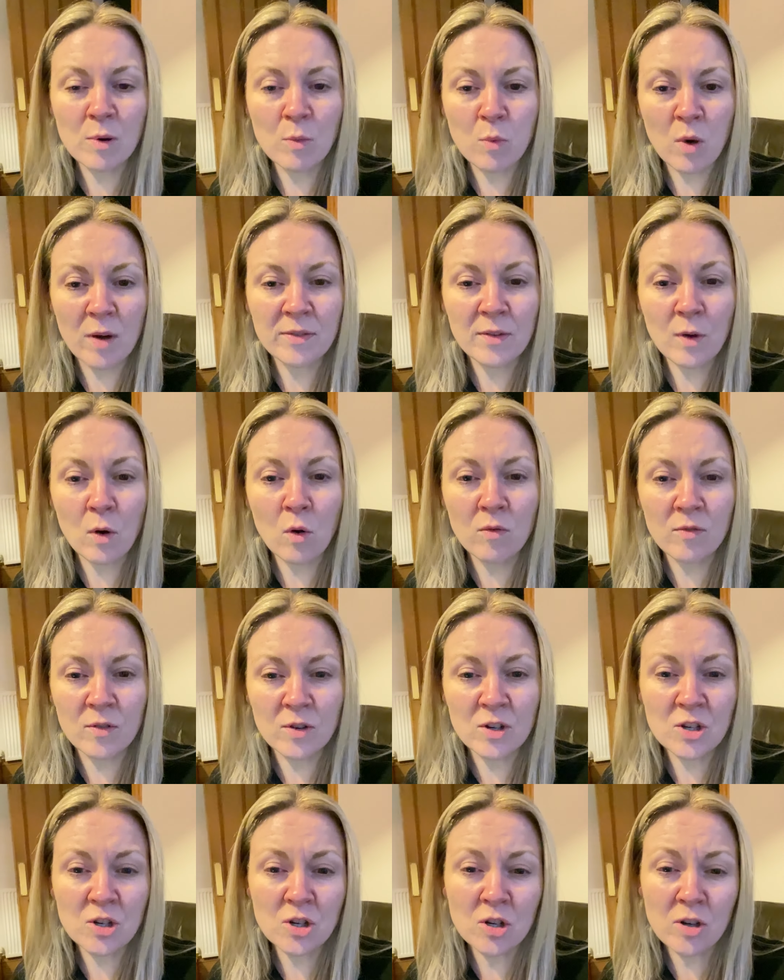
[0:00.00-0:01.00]
be worth over
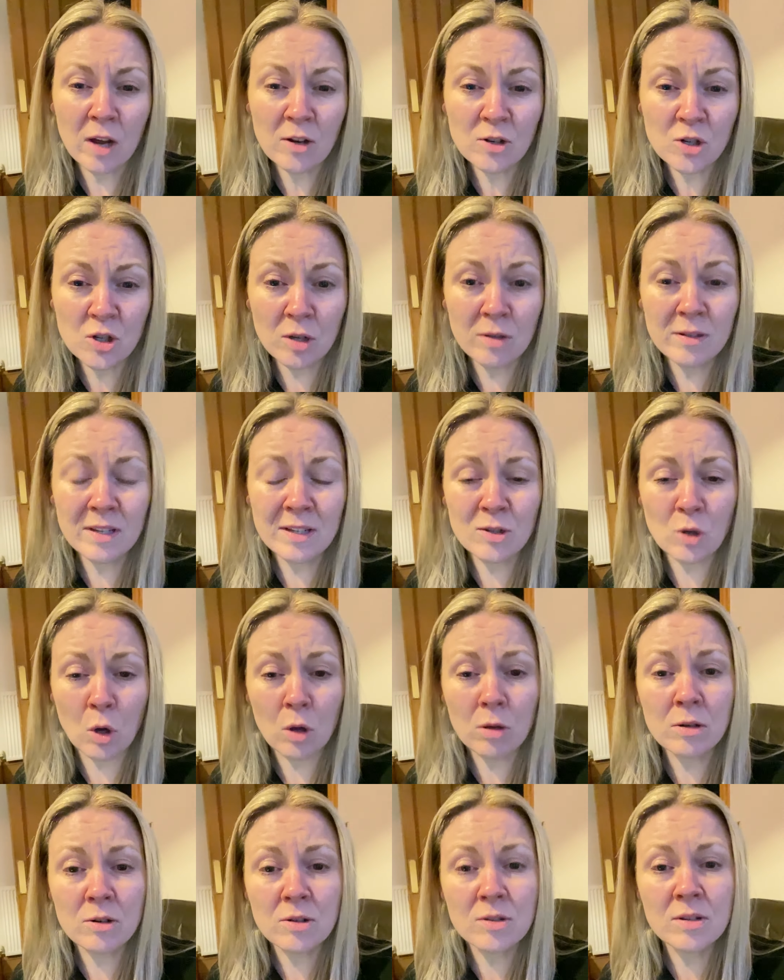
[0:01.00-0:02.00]
tr a trillion
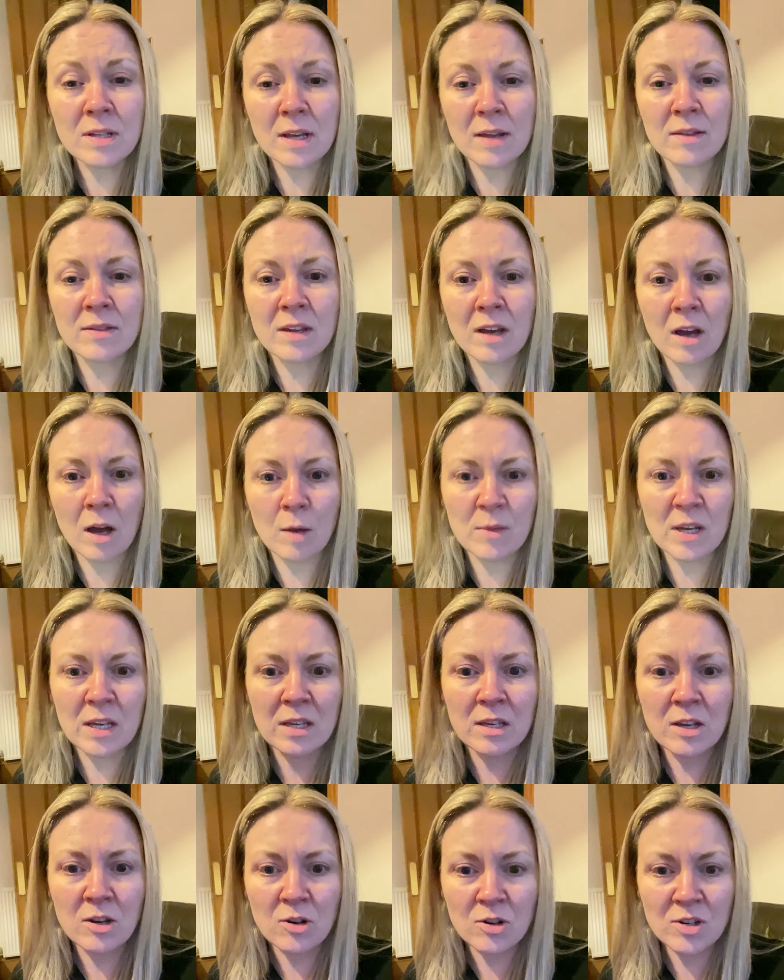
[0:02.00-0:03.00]
dollars in the coming
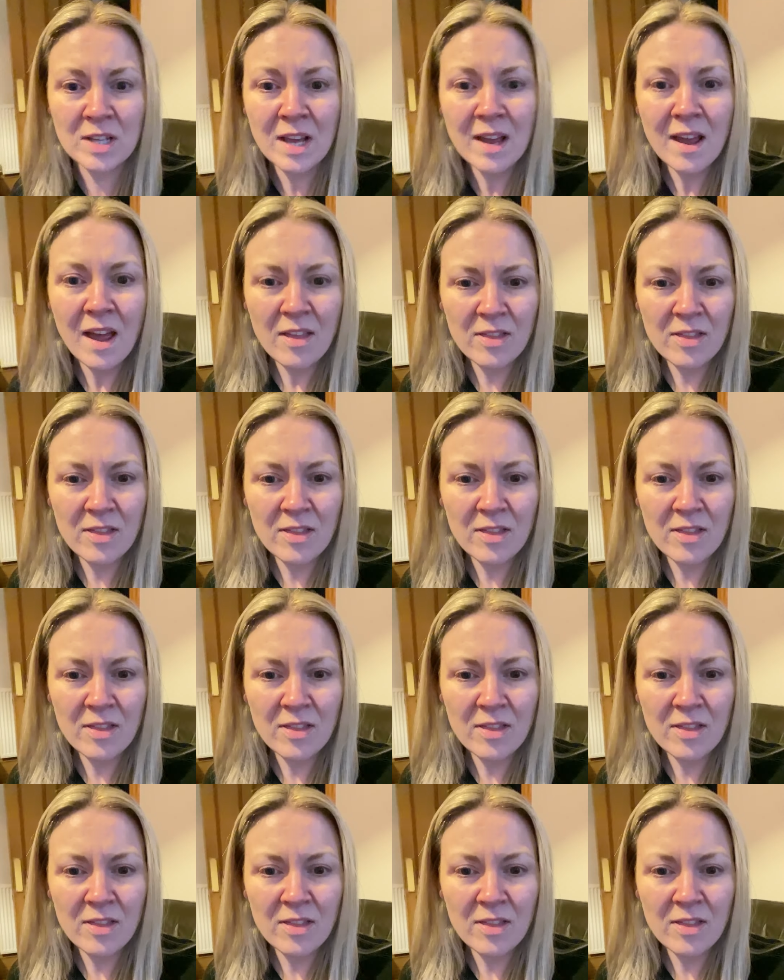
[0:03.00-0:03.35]
years.